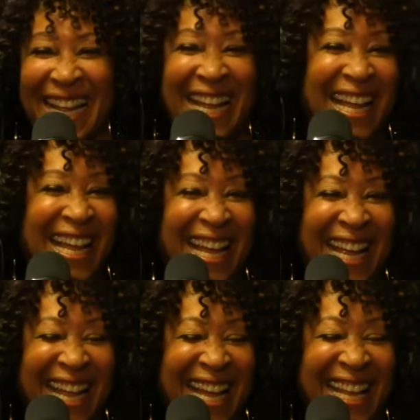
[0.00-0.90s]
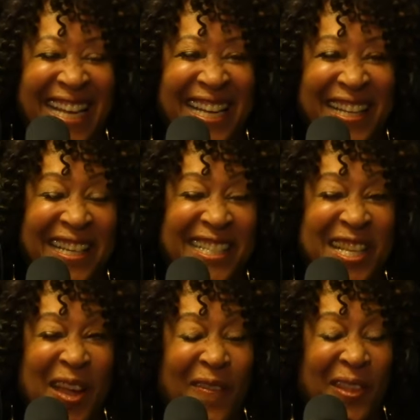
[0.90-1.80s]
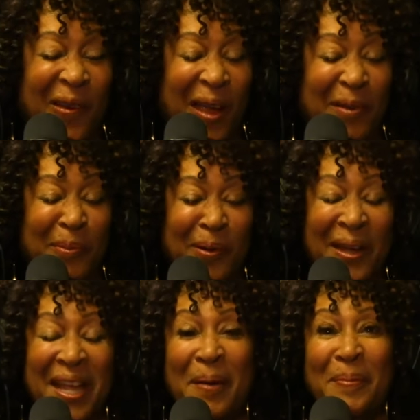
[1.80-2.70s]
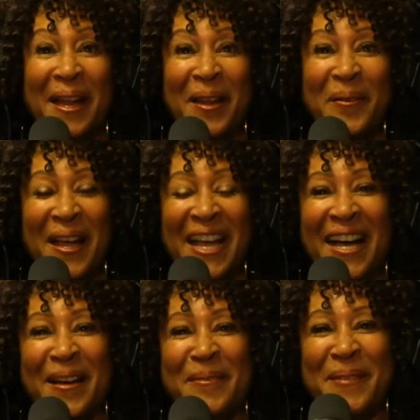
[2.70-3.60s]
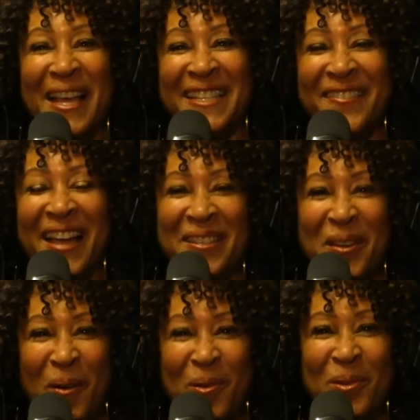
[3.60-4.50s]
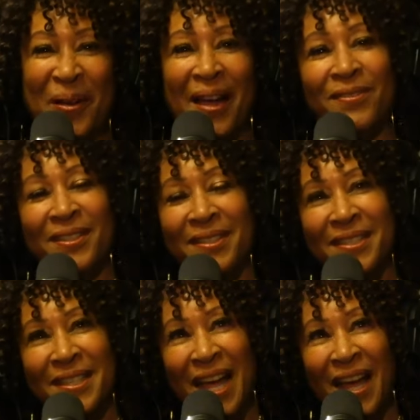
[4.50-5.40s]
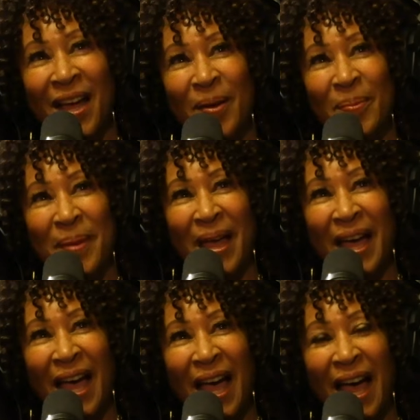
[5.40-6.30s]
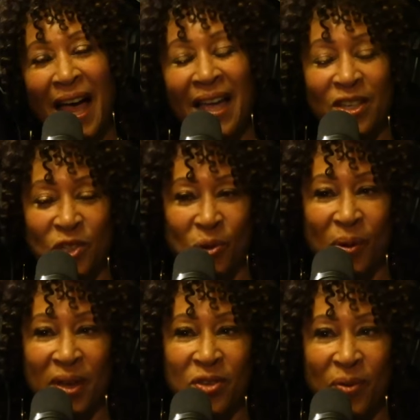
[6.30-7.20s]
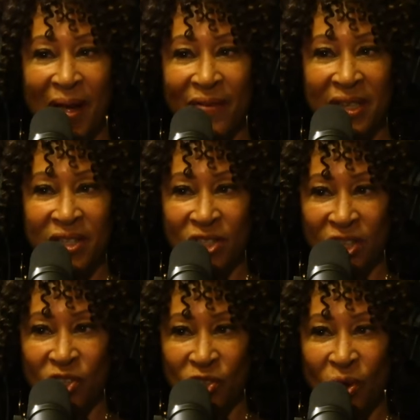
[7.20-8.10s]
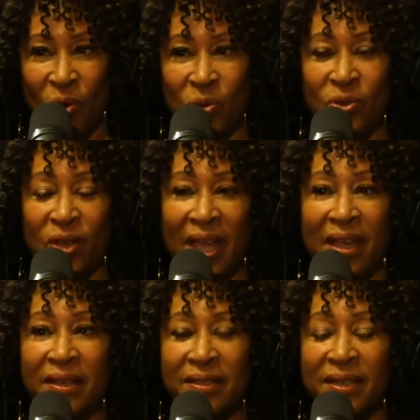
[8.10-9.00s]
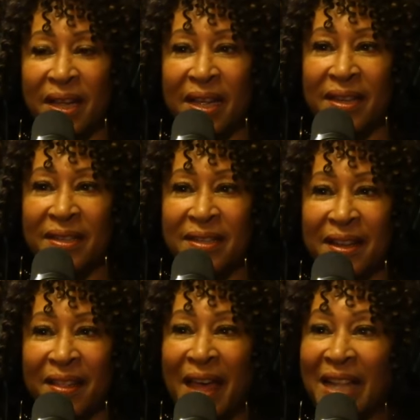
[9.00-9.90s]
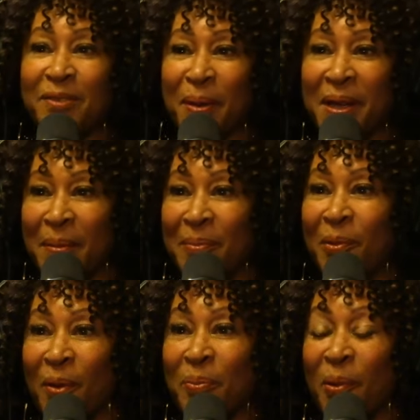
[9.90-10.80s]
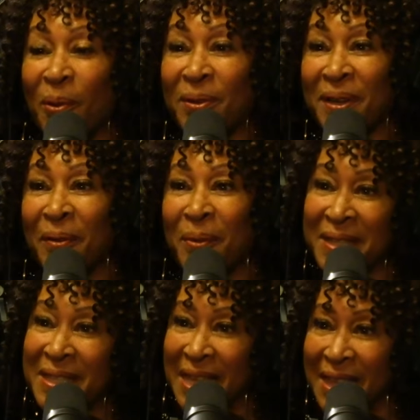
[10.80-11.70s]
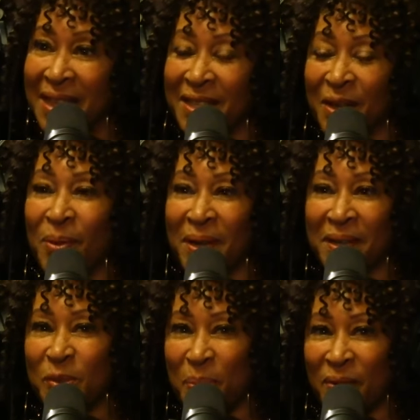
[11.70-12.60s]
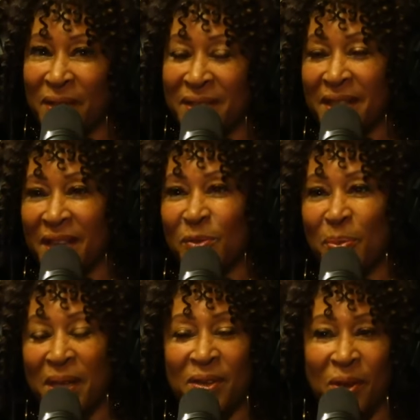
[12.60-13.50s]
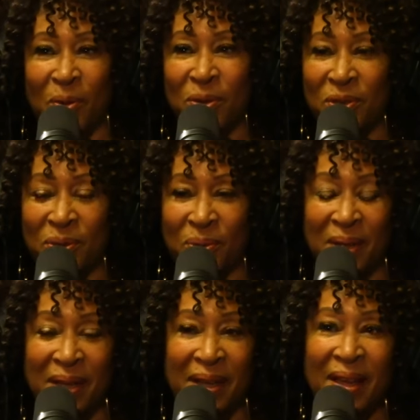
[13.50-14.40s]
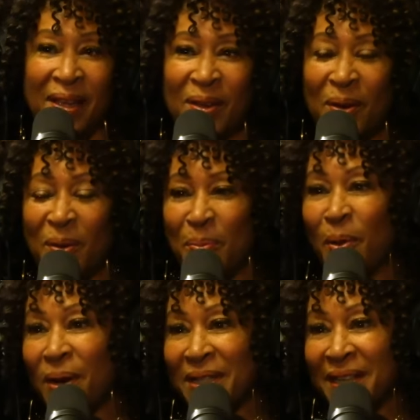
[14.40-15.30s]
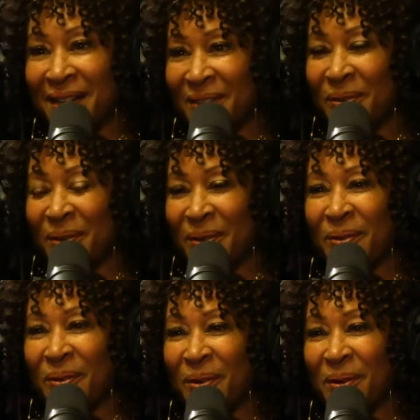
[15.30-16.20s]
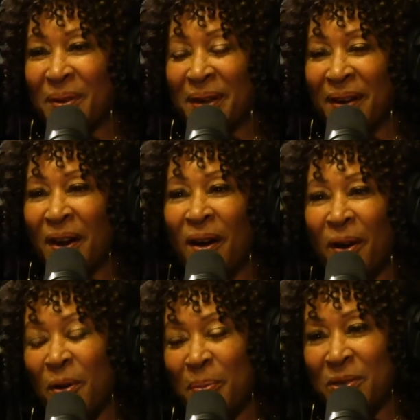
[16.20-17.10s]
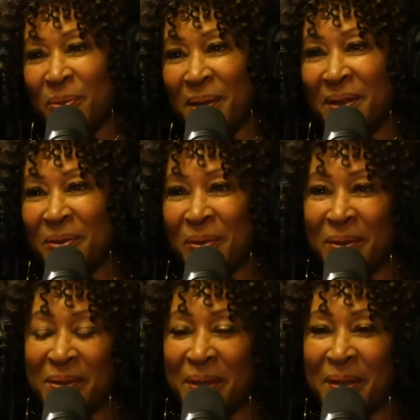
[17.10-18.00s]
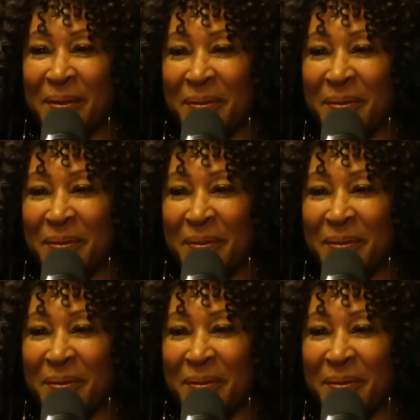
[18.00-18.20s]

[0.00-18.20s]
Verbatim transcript: look at the gray hairs. I just cover the gray boo. But anyway, as I've gotten older, I've just I enjoy traveling to see shows, and that's become more important. I want to see things. I want to experience things. Be it go to, you know, Bogota or Arco Madrid or